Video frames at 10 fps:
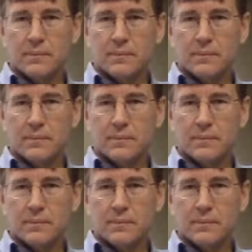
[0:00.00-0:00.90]

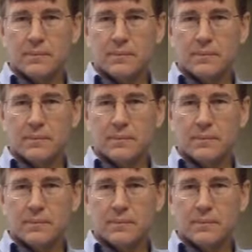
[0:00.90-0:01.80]

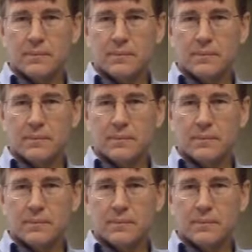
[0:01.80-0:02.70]

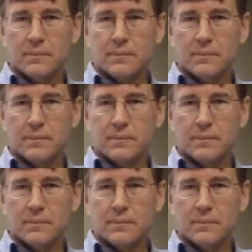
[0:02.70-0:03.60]

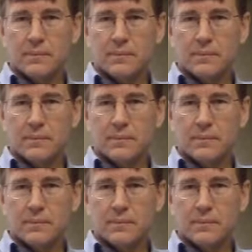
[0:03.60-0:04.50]

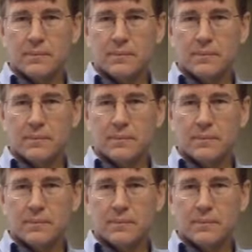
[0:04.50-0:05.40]

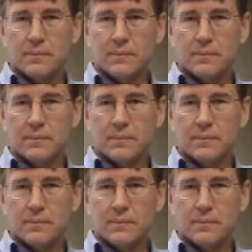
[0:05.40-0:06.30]

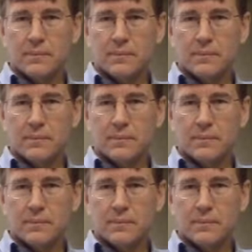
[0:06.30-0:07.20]
The face doesn't move, so there is nothing to read.